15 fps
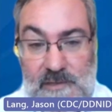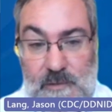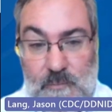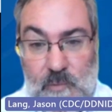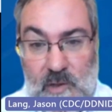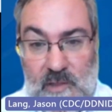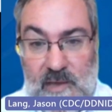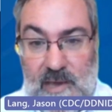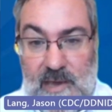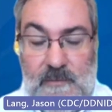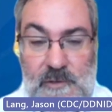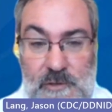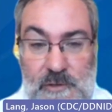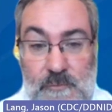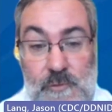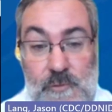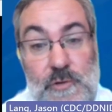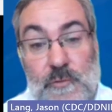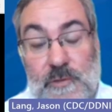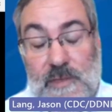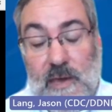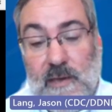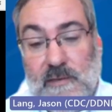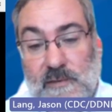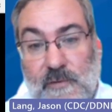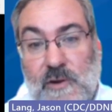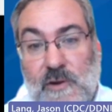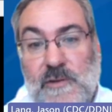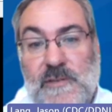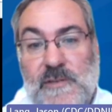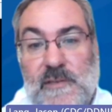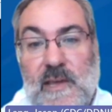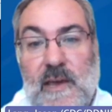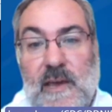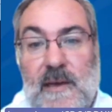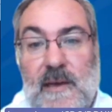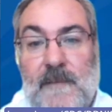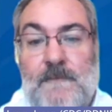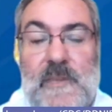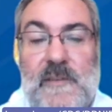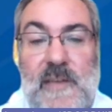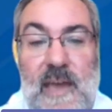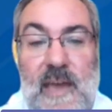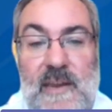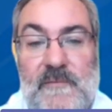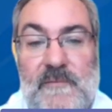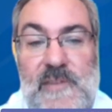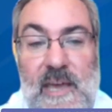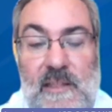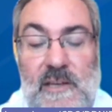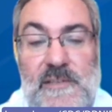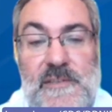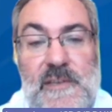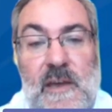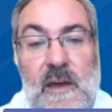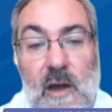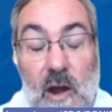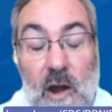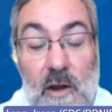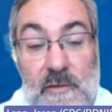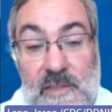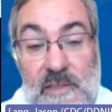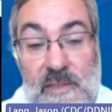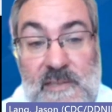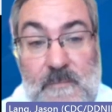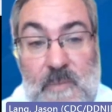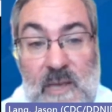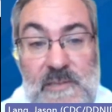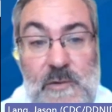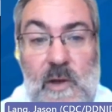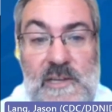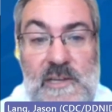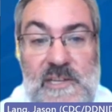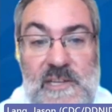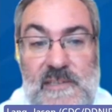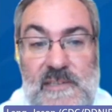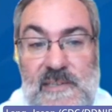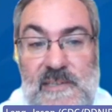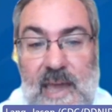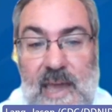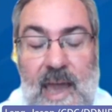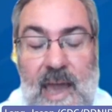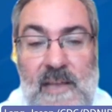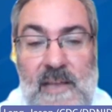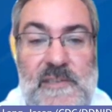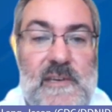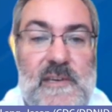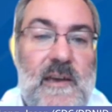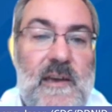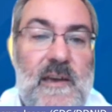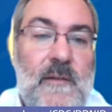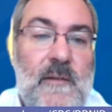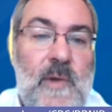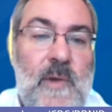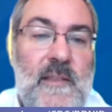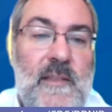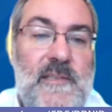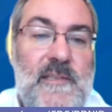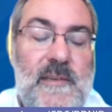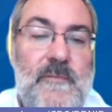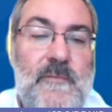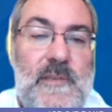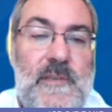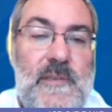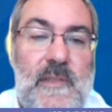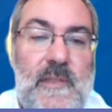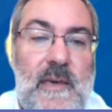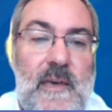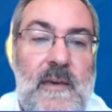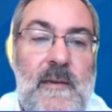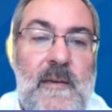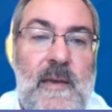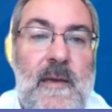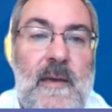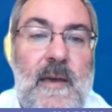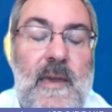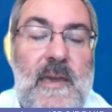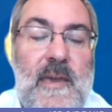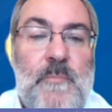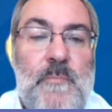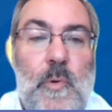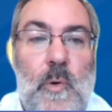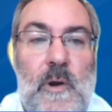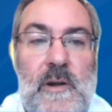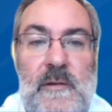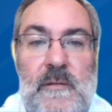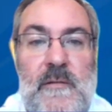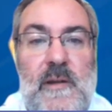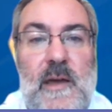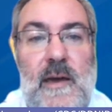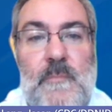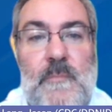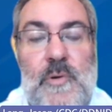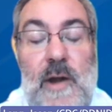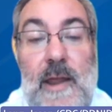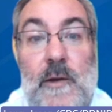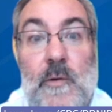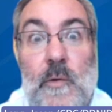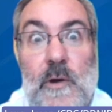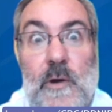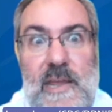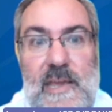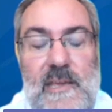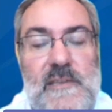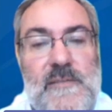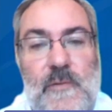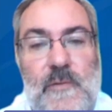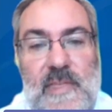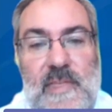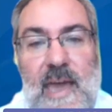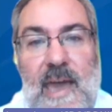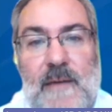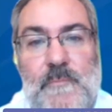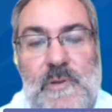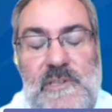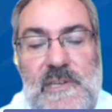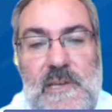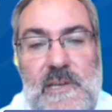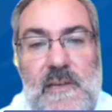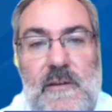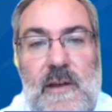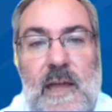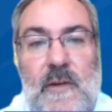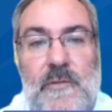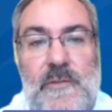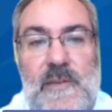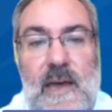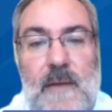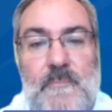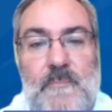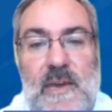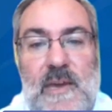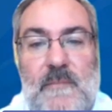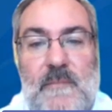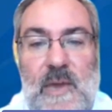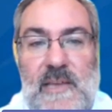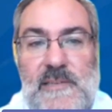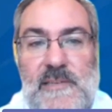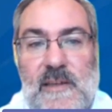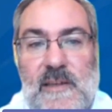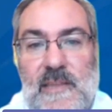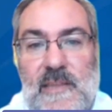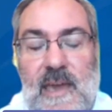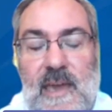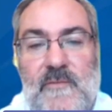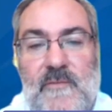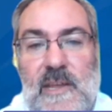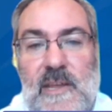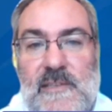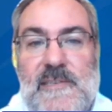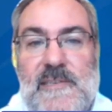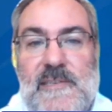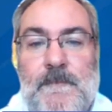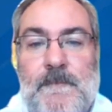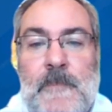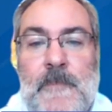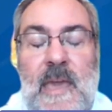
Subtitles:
to really do two things. First, to kind of tell us, are these the best questions to ask relative to the important priorities for that particular health topic based on the evidence?